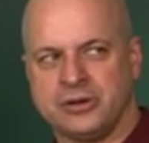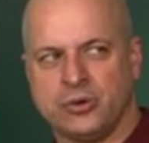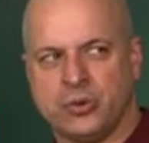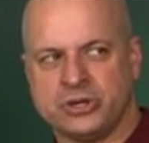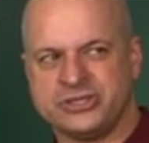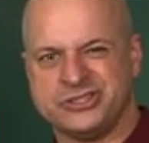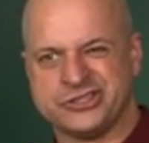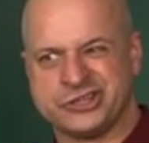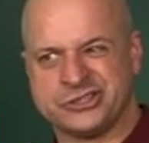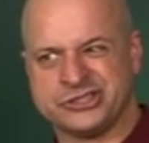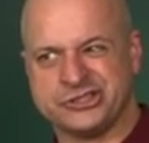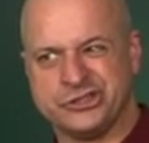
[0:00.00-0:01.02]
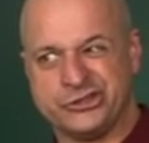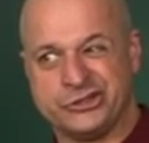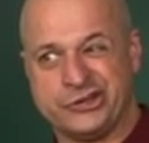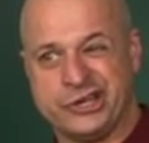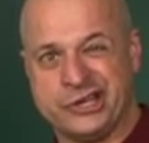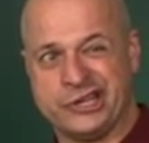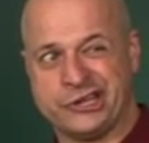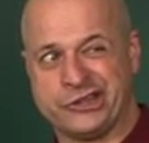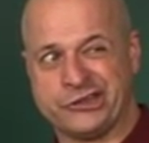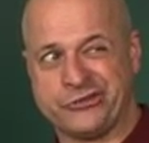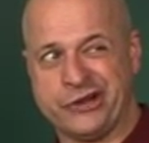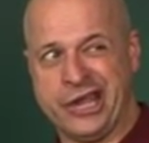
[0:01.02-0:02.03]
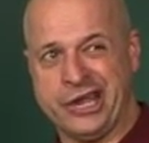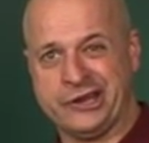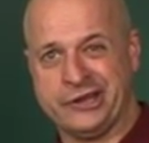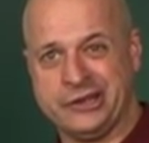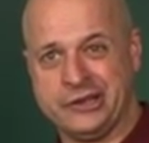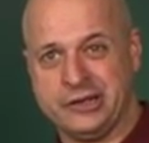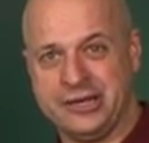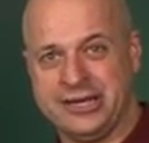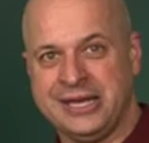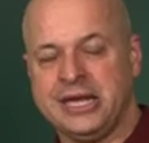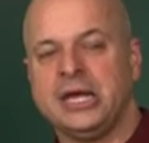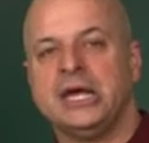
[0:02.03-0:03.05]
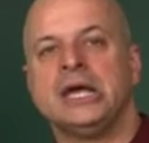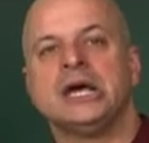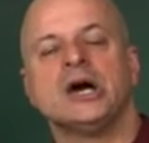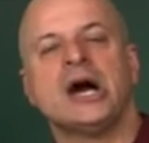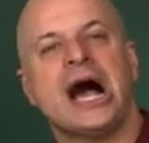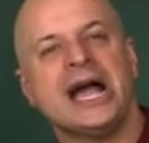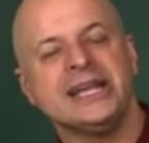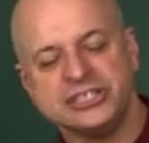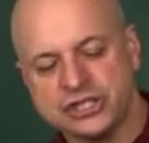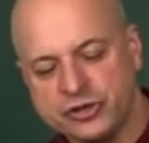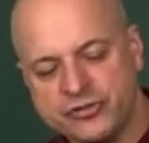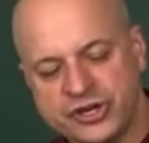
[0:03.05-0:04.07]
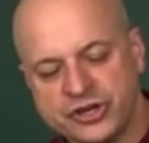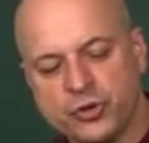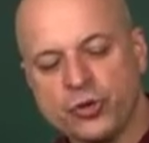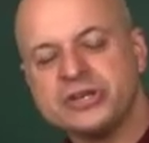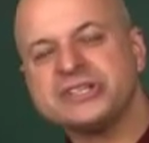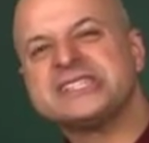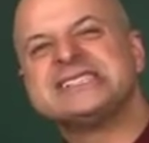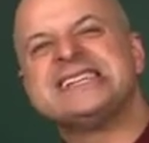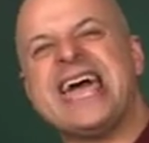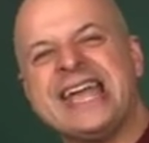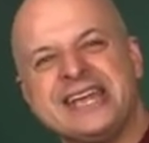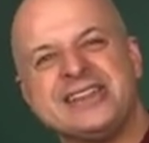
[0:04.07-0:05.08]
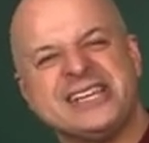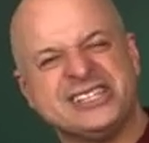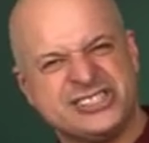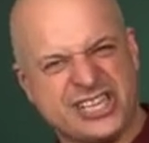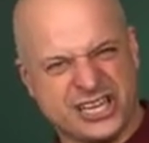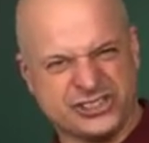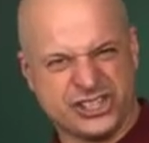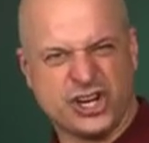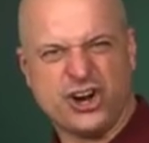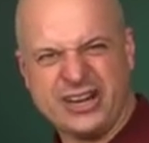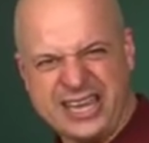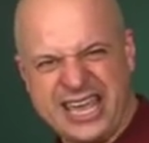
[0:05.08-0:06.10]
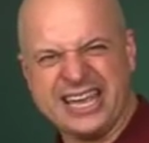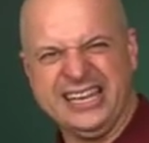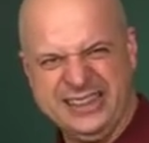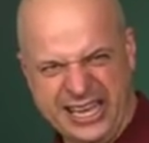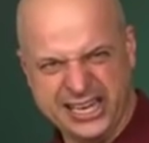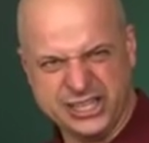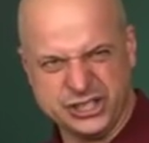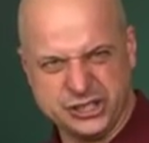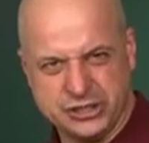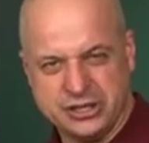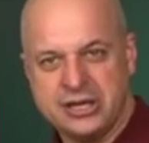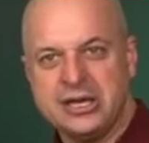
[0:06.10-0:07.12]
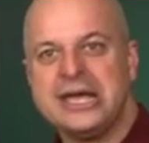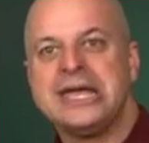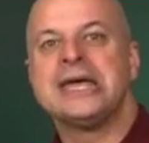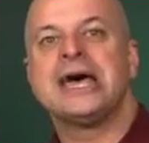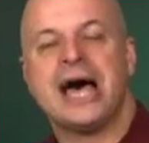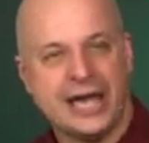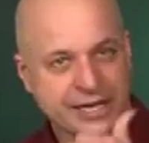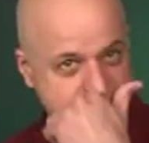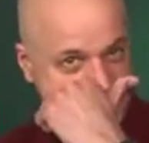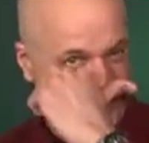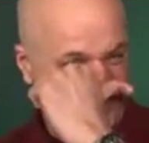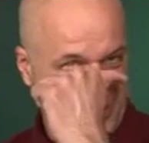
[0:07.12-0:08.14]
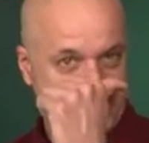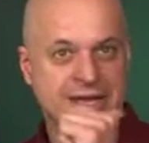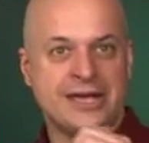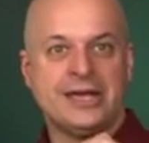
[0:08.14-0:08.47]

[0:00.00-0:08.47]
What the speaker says: Quartz is a crystal, dude. How do you get a thread? Einthoven, in order to check these things in cardiac conduction, Einthoven,